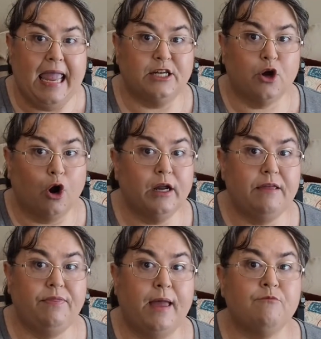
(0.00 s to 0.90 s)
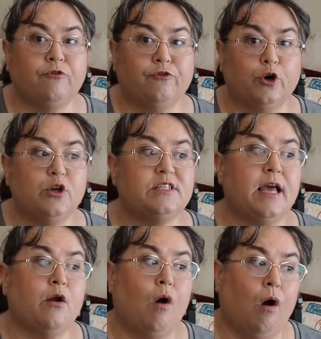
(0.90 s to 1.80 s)
Target them first
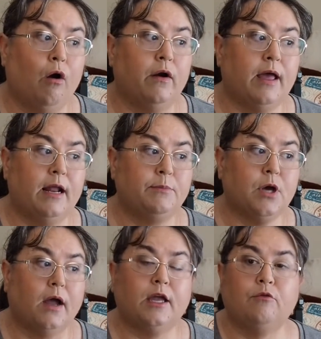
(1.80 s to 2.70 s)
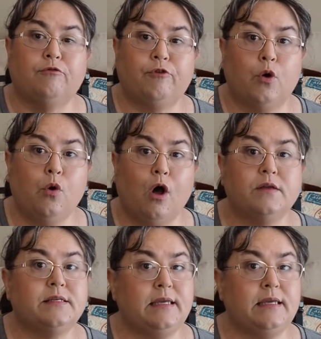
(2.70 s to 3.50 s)
and hard, and I'm talking phone calls and